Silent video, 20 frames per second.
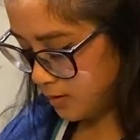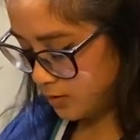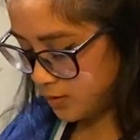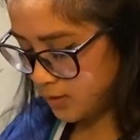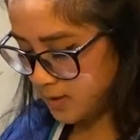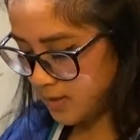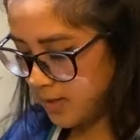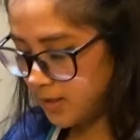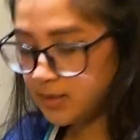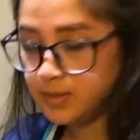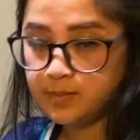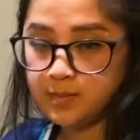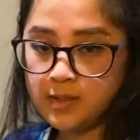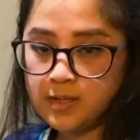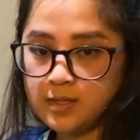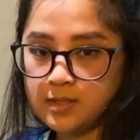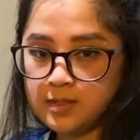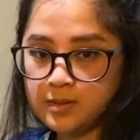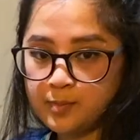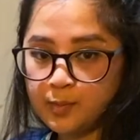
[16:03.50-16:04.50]
Dorsalis
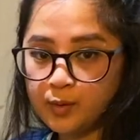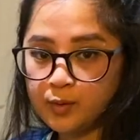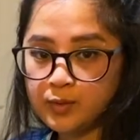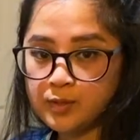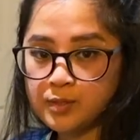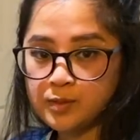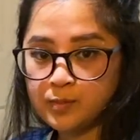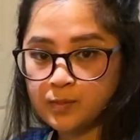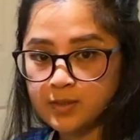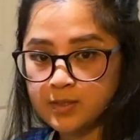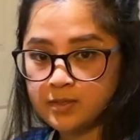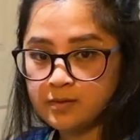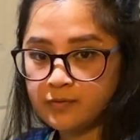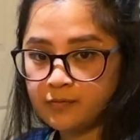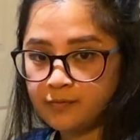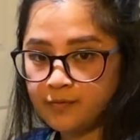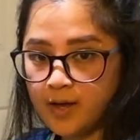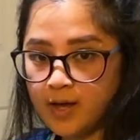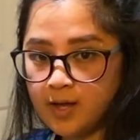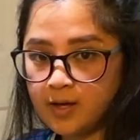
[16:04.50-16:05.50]
pedis pulse was
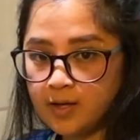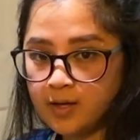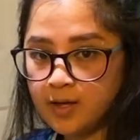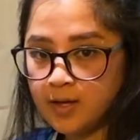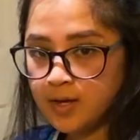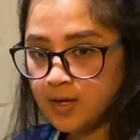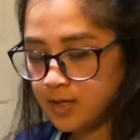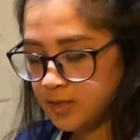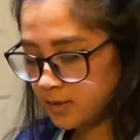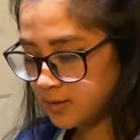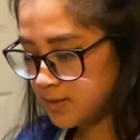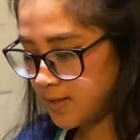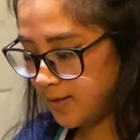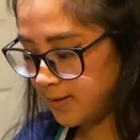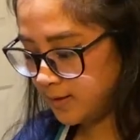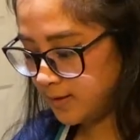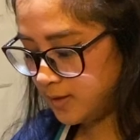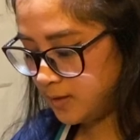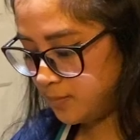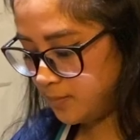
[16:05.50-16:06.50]
felt,
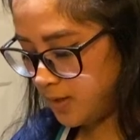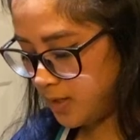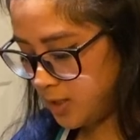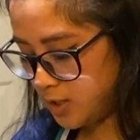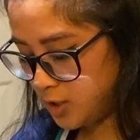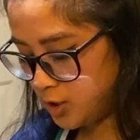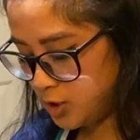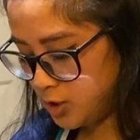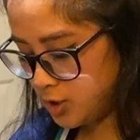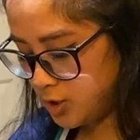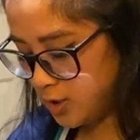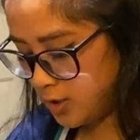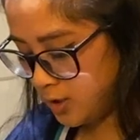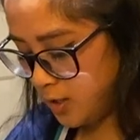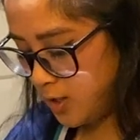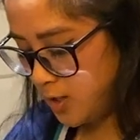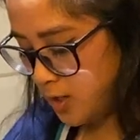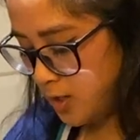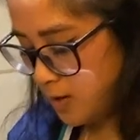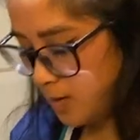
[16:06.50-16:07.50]
slightly diminished.
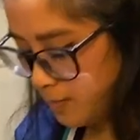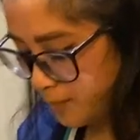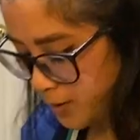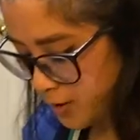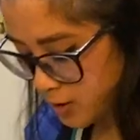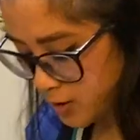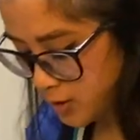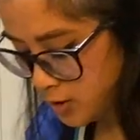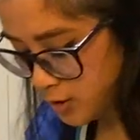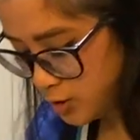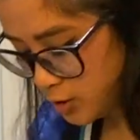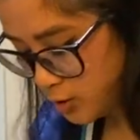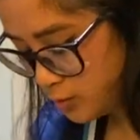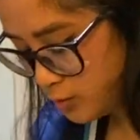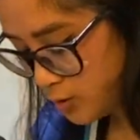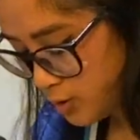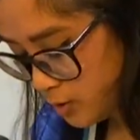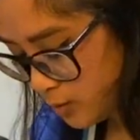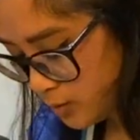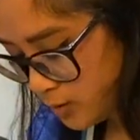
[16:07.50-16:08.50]
Patient
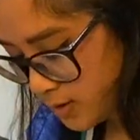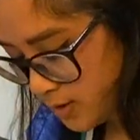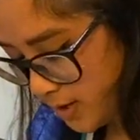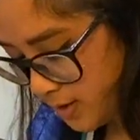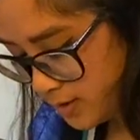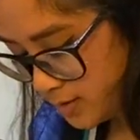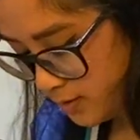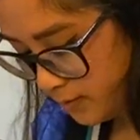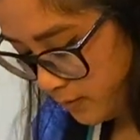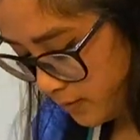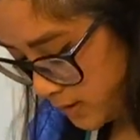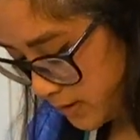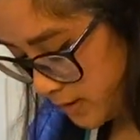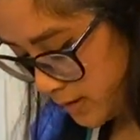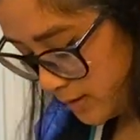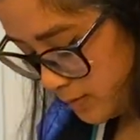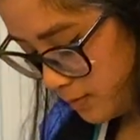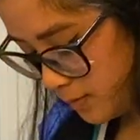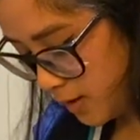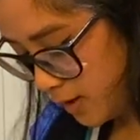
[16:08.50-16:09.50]
shows no signs of
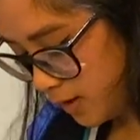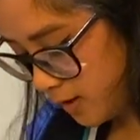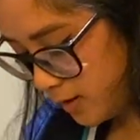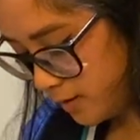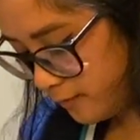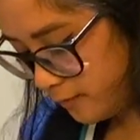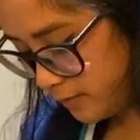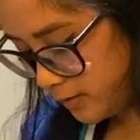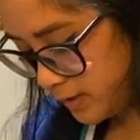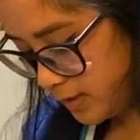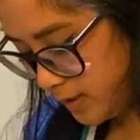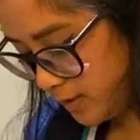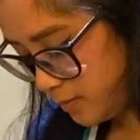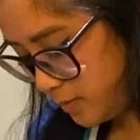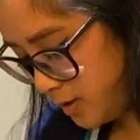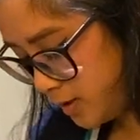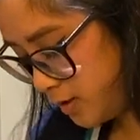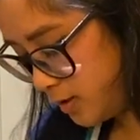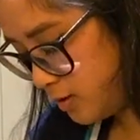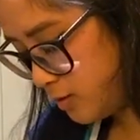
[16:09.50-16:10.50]
edema,
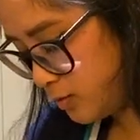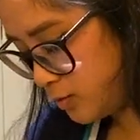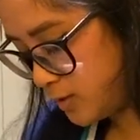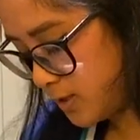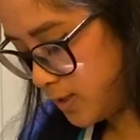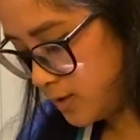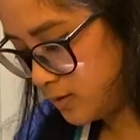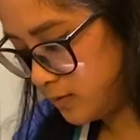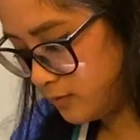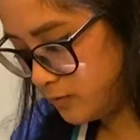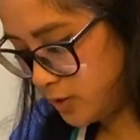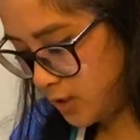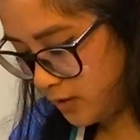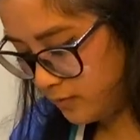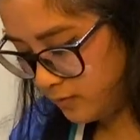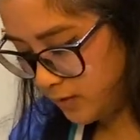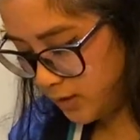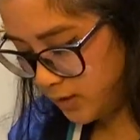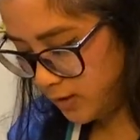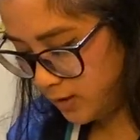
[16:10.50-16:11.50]
no signs of
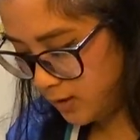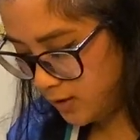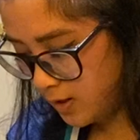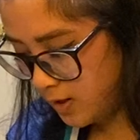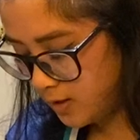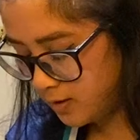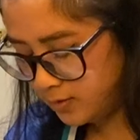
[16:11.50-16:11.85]
DVT.